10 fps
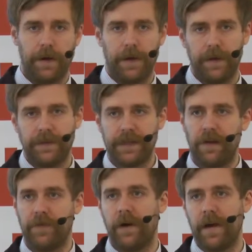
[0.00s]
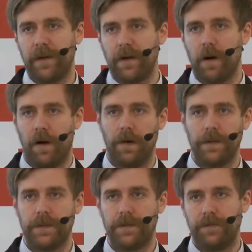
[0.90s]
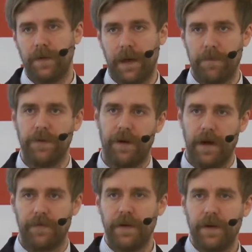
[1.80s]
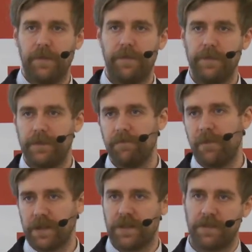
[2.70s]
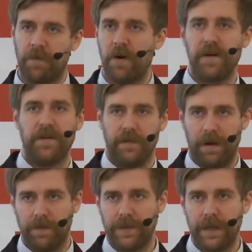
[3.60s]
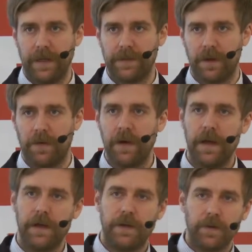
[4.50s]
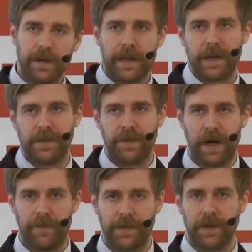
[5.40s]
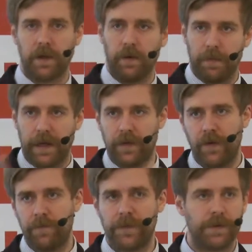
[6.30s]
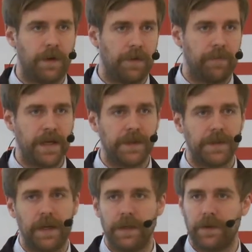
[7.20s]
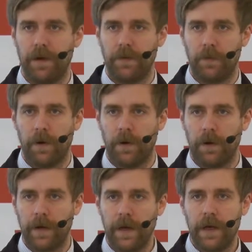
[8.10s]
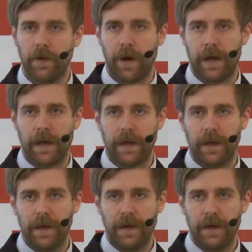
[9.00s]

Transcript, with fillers: uh, self-driving cars for them to drive much smarter around the city. So human taxi drivers accumulate trips around major cities around the world, creating